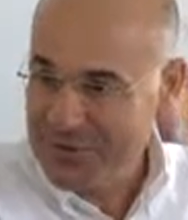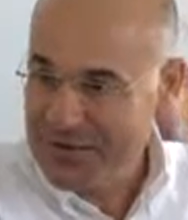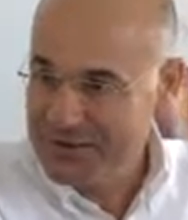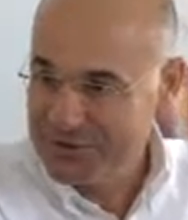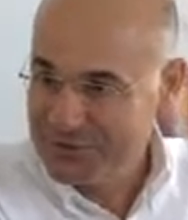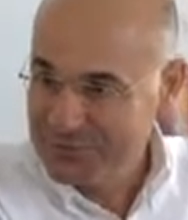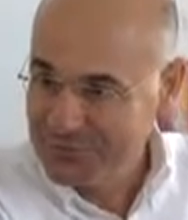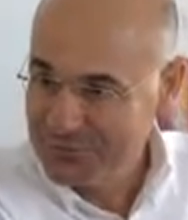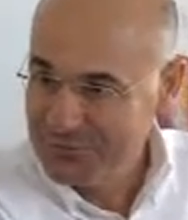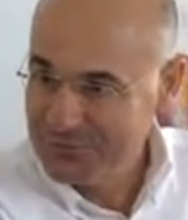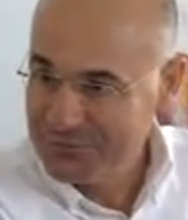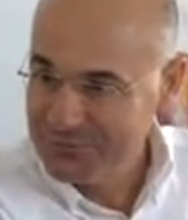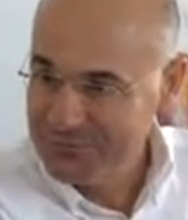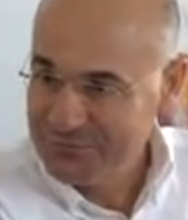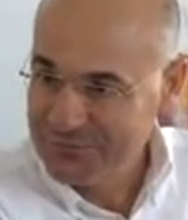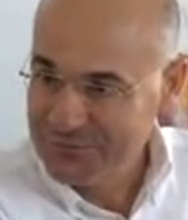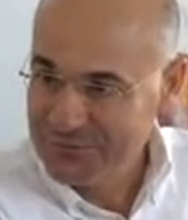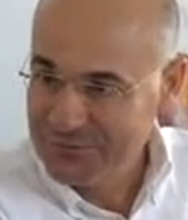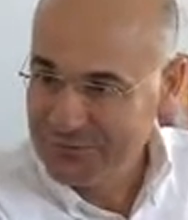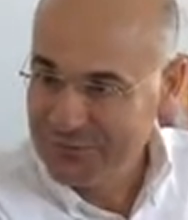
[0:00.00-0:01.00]
trying to,
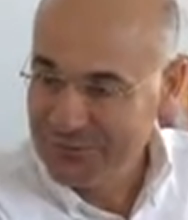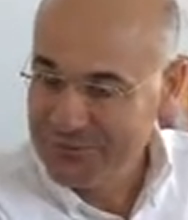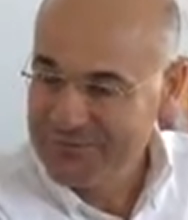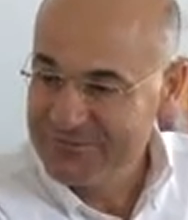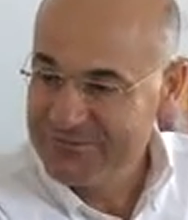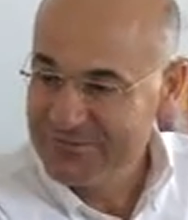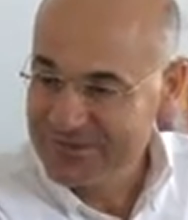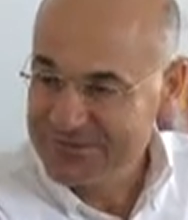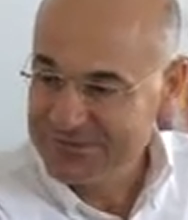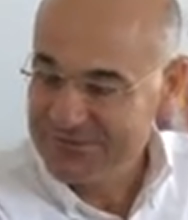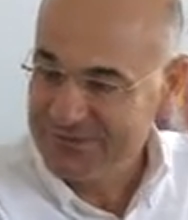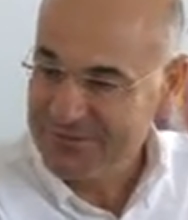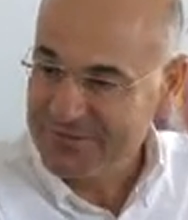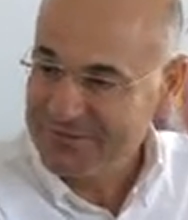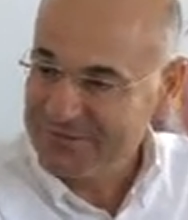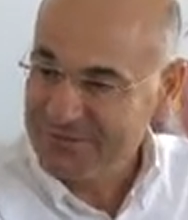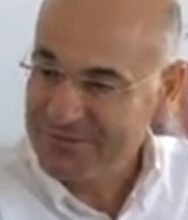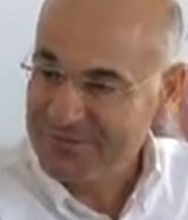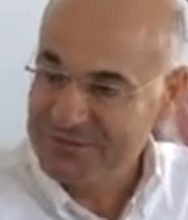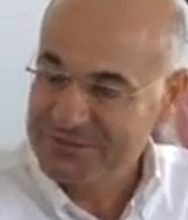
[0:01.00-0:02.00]
invest for
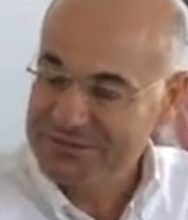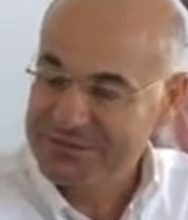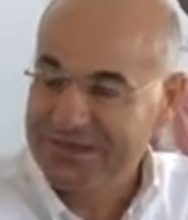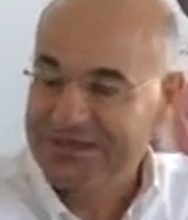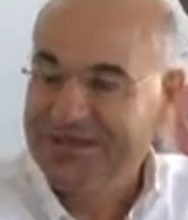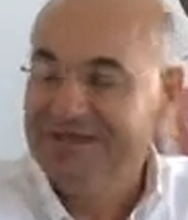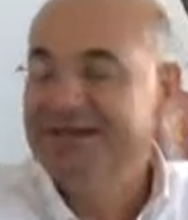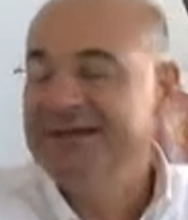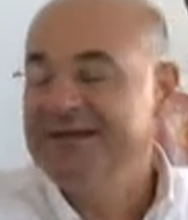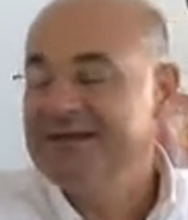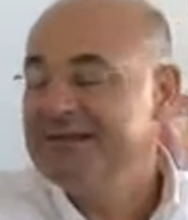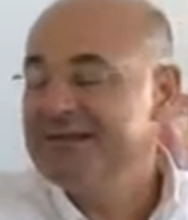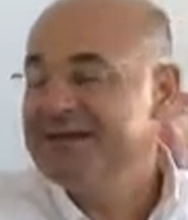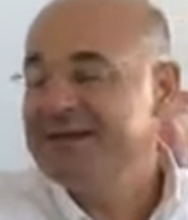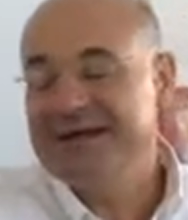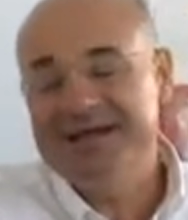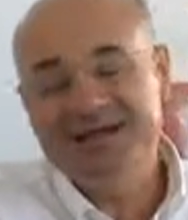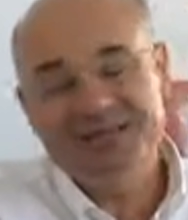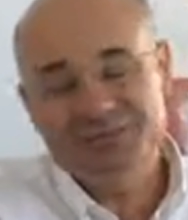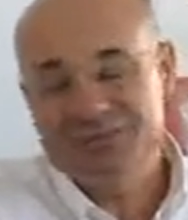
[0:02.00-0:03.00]
the future. There
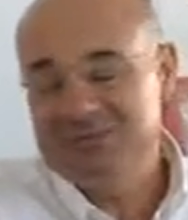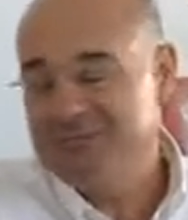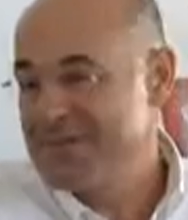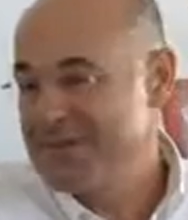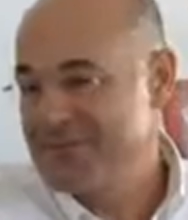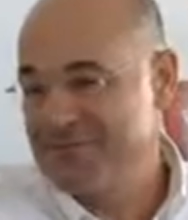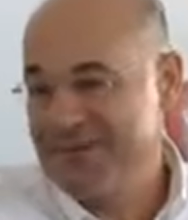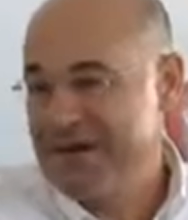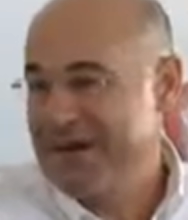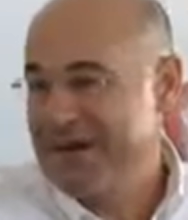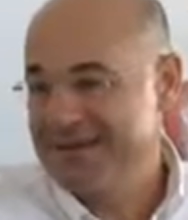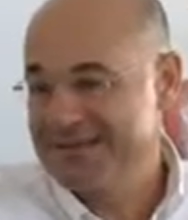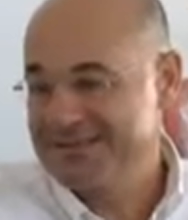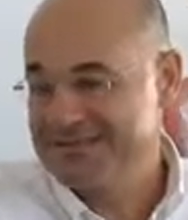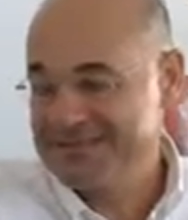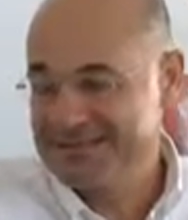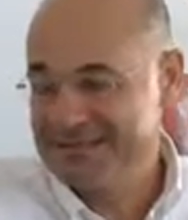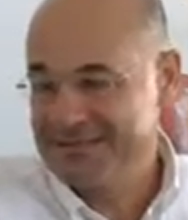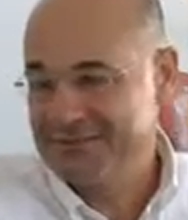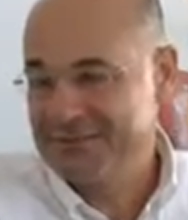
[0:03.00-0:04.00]
has to be a
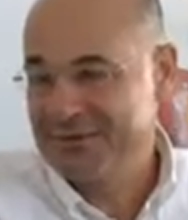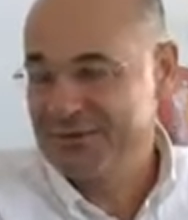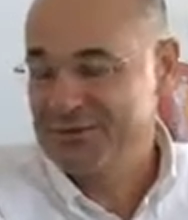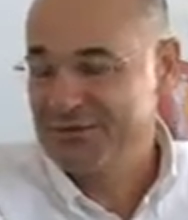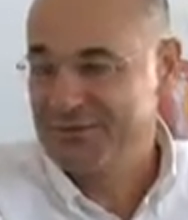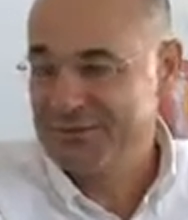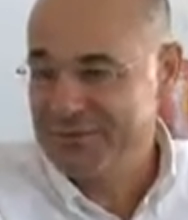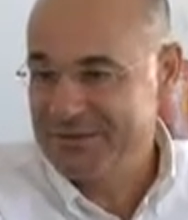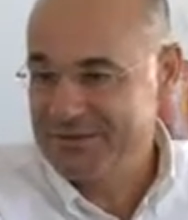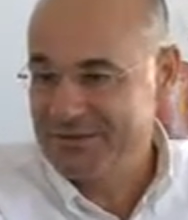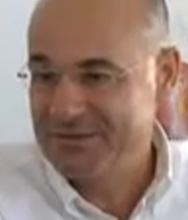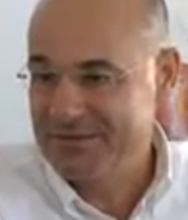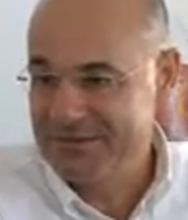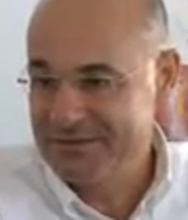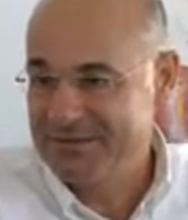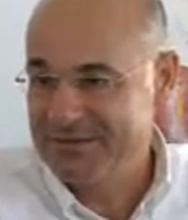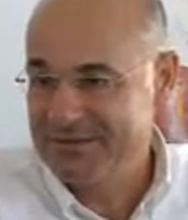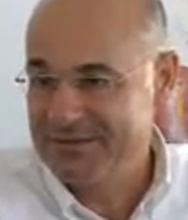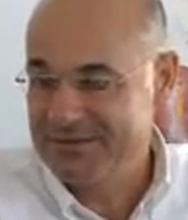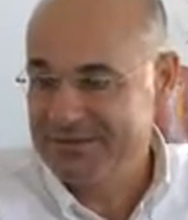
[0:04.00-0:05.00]
balance that,
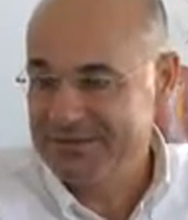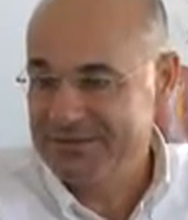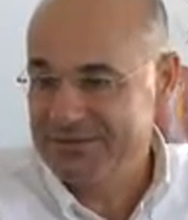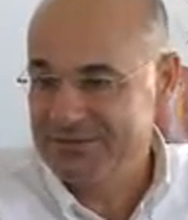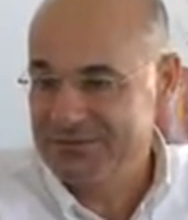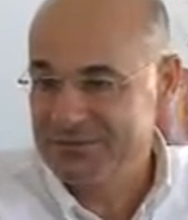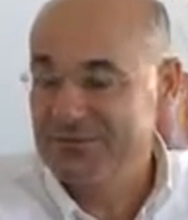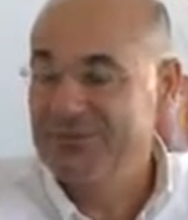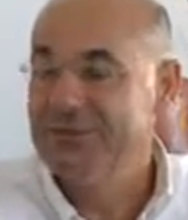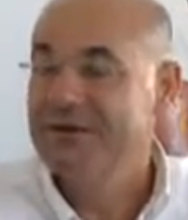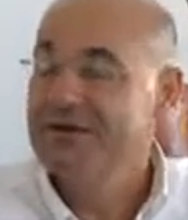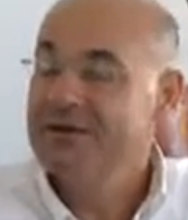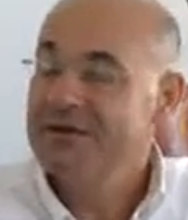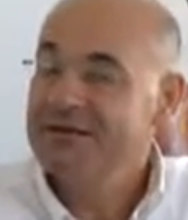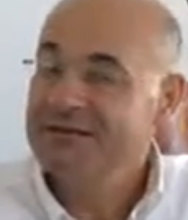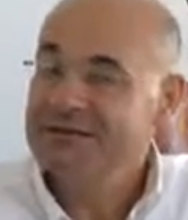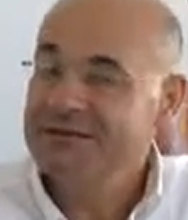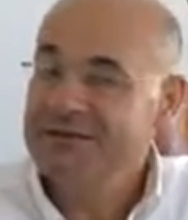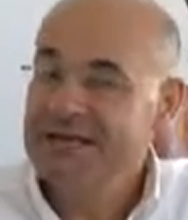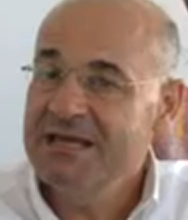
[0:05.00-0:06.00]
between these two.
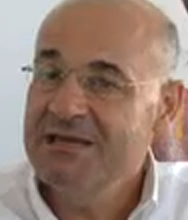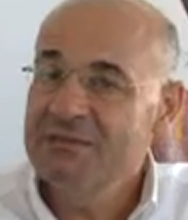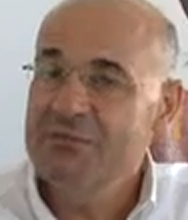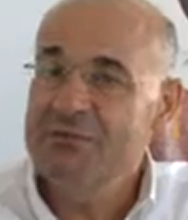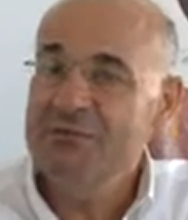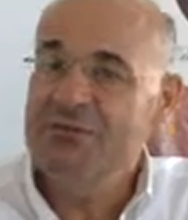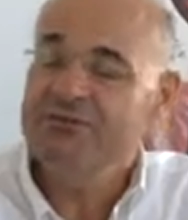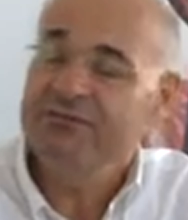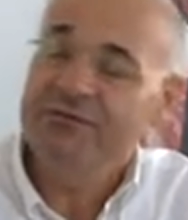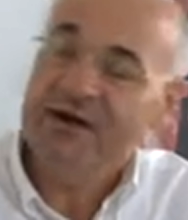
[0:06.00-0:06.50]
The same with